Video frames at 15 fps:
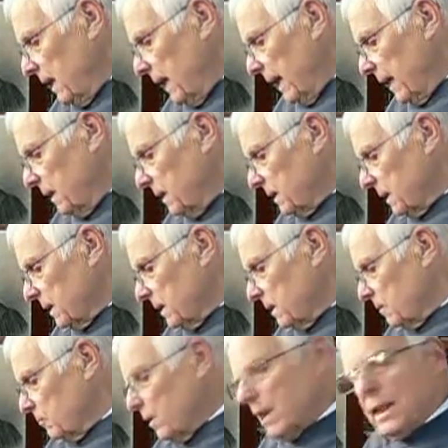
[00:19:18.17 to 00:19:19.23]
And uh,
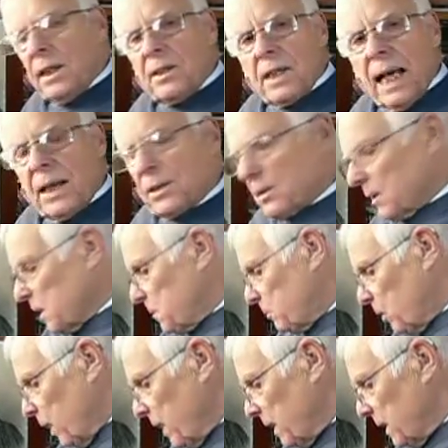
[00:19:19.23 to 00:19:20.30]
really, Daniel is
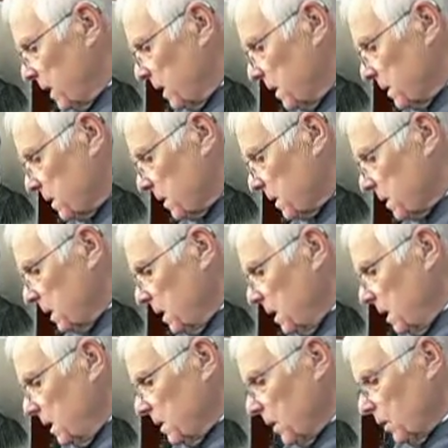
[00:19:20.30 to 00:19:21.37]
praying here that
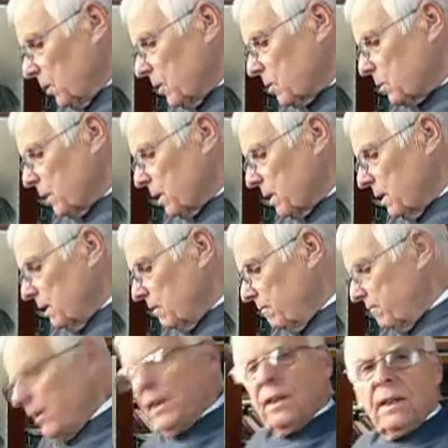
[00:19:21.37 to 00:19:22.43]
the Lord would
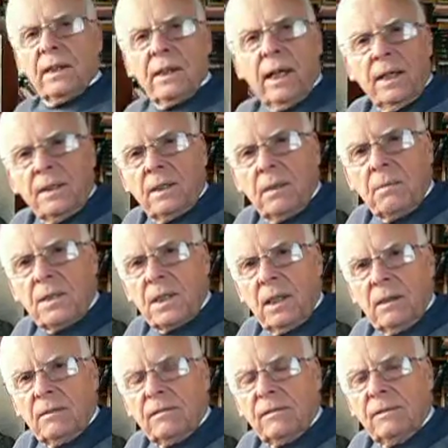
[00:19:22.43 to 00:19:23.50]
vindicate himself.